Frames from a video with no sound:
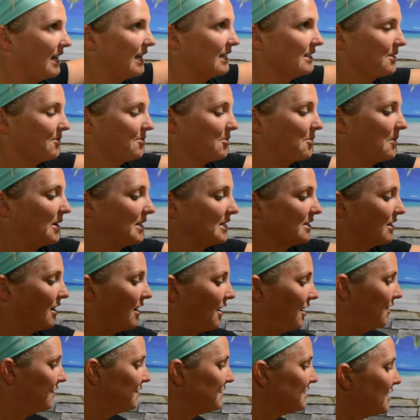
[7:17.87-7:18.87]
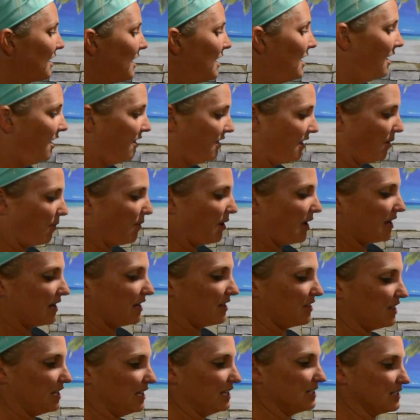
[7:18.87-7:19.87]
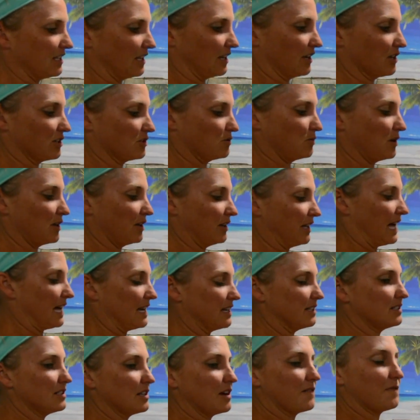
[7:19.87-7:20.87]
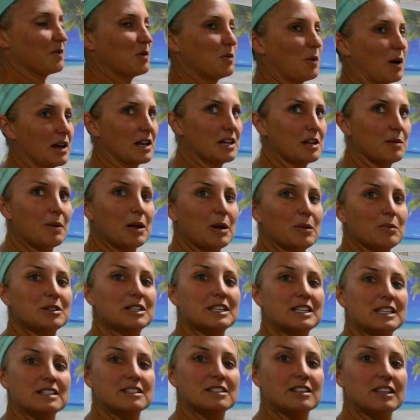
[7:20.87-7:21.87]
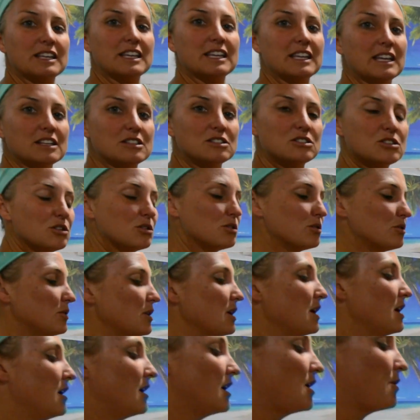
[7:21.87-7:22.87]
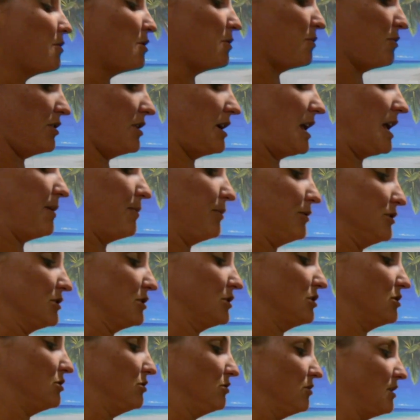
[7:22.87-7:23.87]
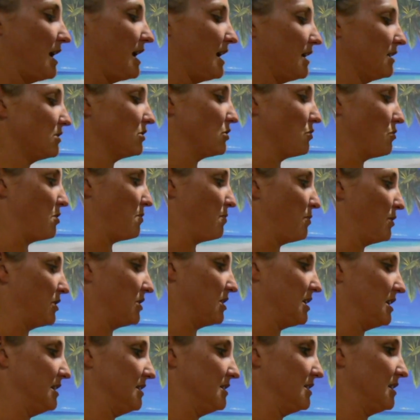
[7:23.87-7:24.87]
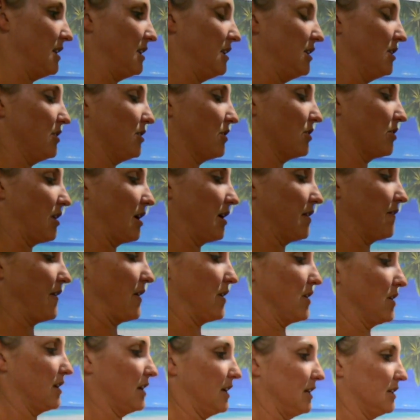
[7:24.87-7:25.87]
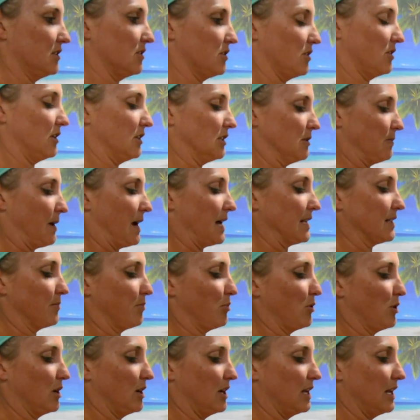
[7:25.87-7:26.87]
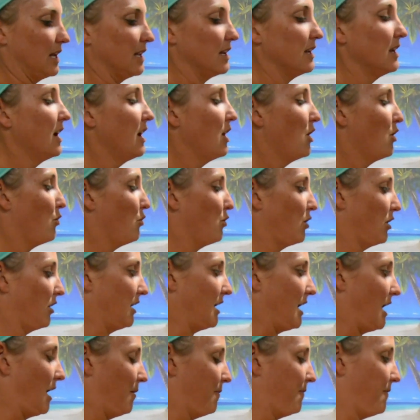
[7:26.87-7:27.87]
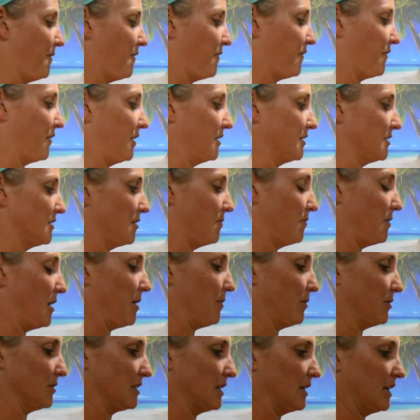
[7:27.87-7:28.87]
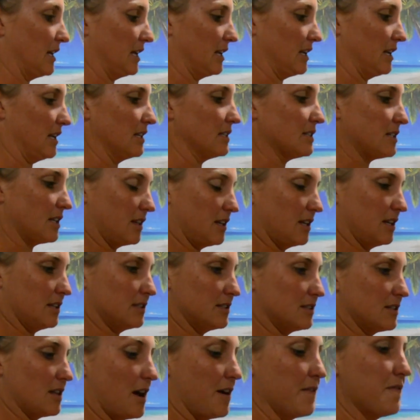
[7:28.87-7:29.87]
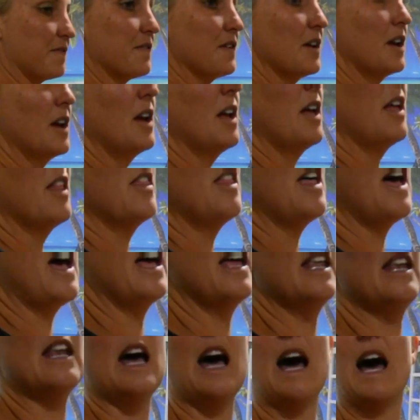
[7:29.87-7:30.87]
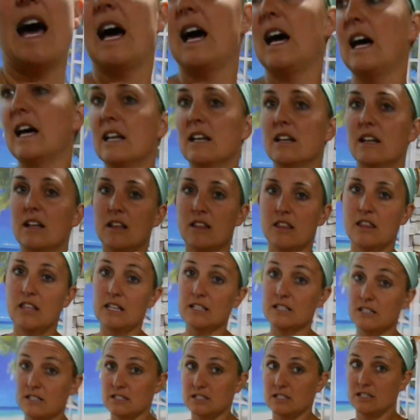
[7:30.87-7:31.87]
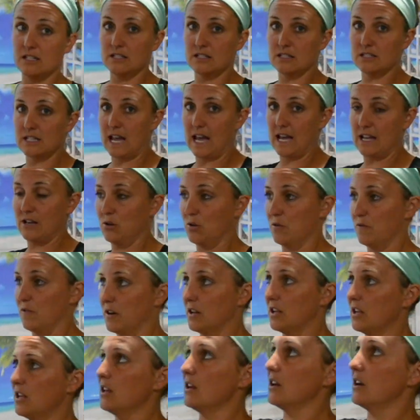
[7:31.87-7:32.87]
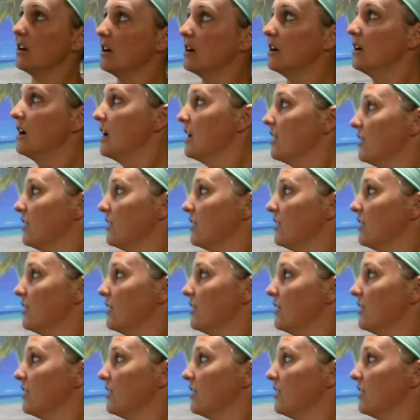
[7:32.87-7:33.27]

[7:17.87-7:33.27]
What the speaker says: hats, some of my scarves. Then we added these in because we had a lot of stuff we wanted to be able to easily get to, and we weren't able to do that. So we put these in here. Craig found a nice sturdy spot to put it in. Really helpful for us to be able to get into this stuff. Then on this side over here,